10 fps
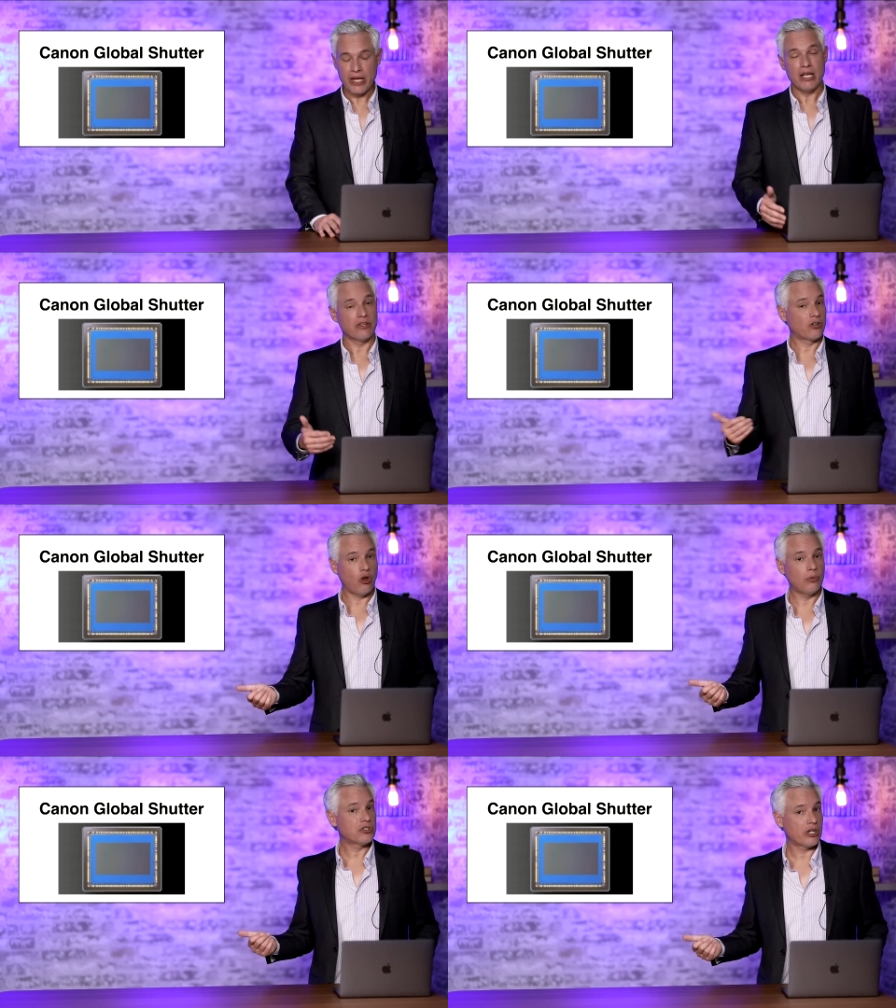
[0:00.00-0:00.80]
The
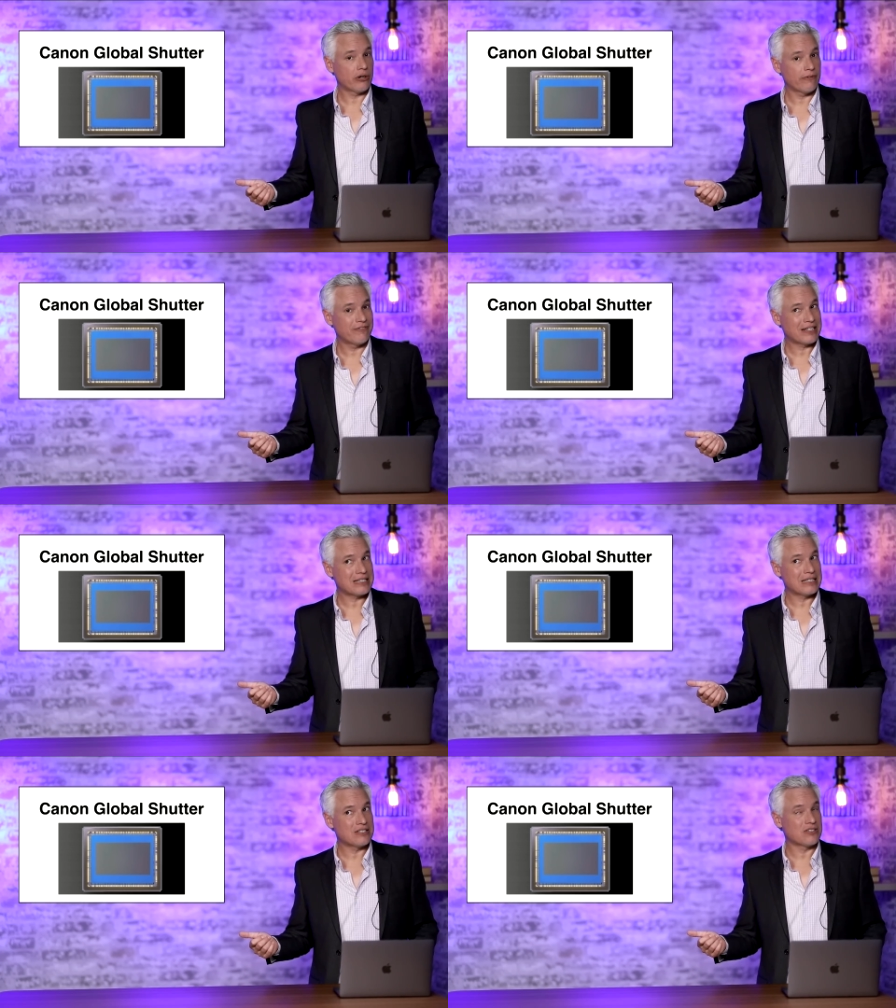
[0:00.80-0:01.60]
global shutter
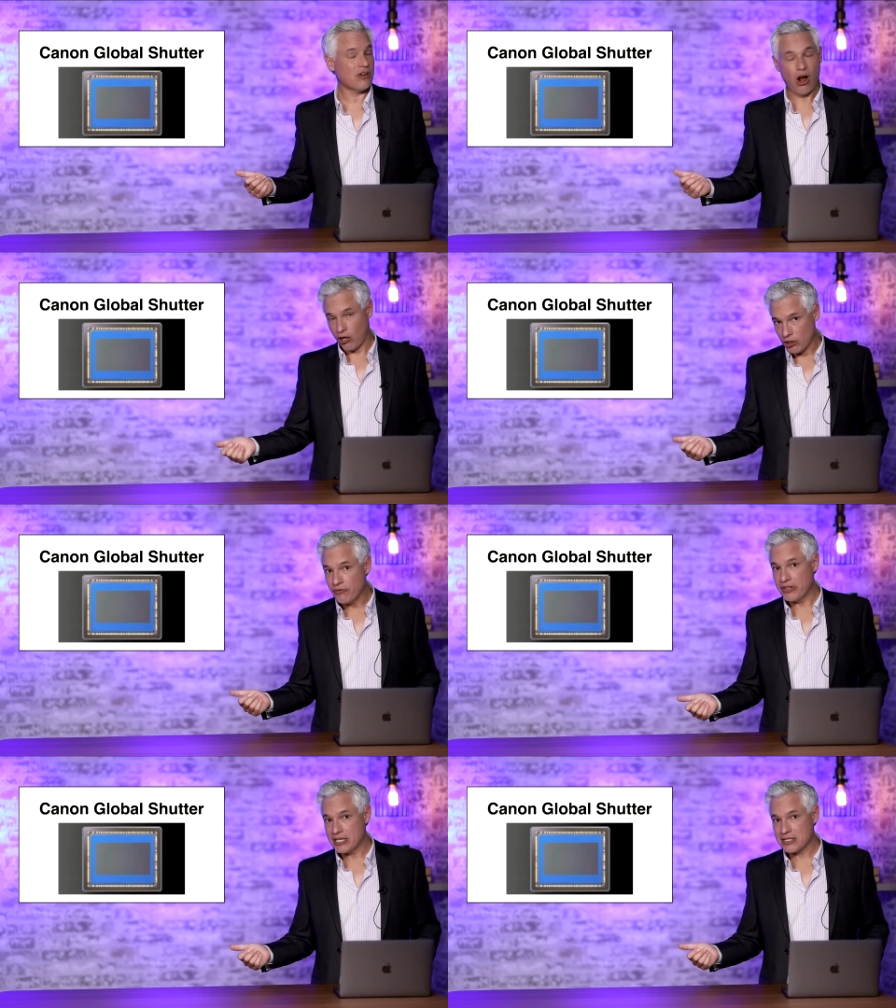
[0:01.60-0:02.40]
fixes all
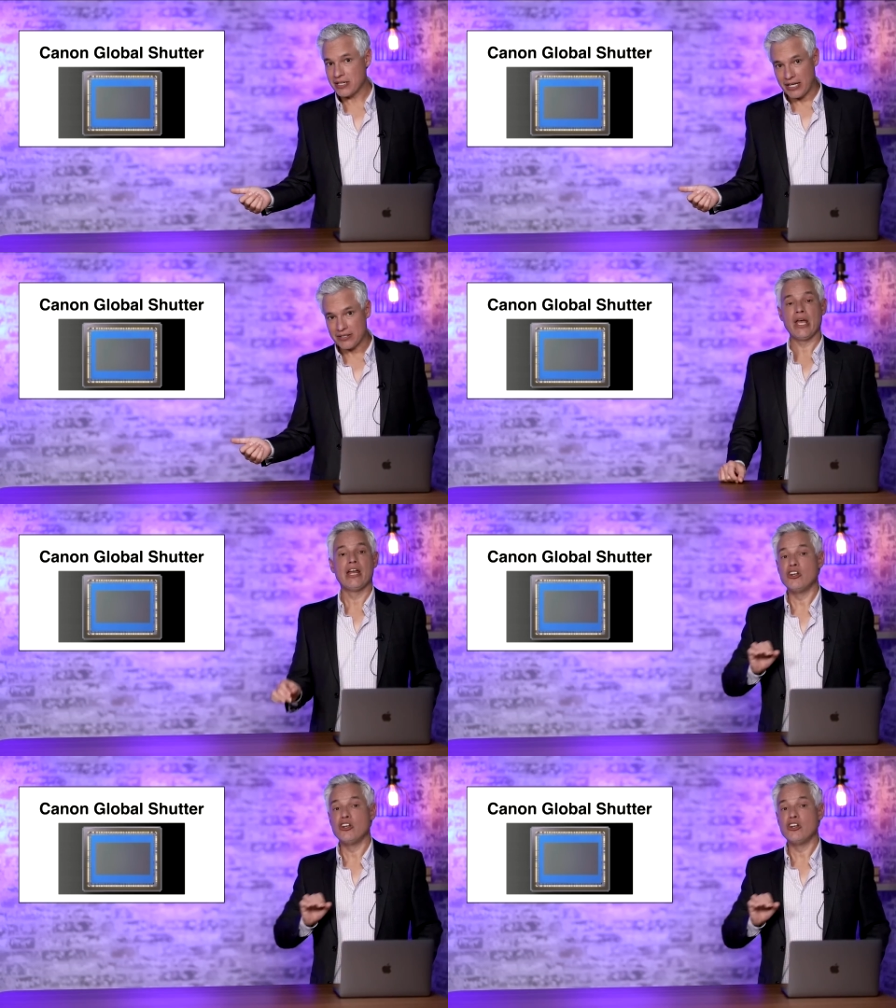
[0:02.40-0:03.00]
of these things.